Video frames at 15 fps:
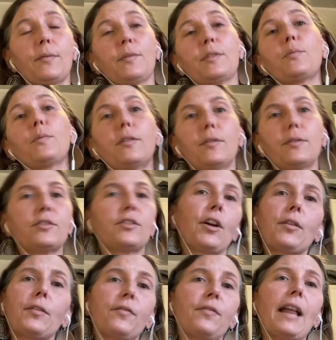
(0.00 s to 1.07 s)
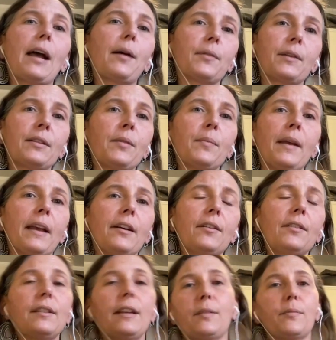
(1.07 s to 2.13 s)
Was we'll start flowering the
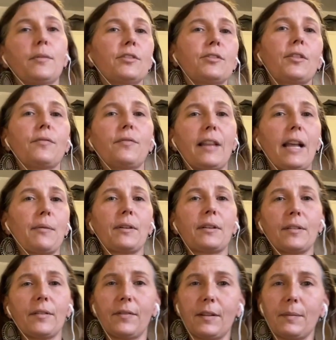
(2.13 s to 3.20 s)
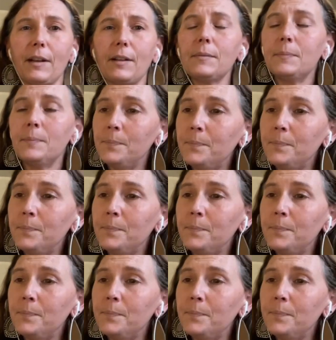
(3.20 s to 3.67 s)
male and we'll start flowering the female.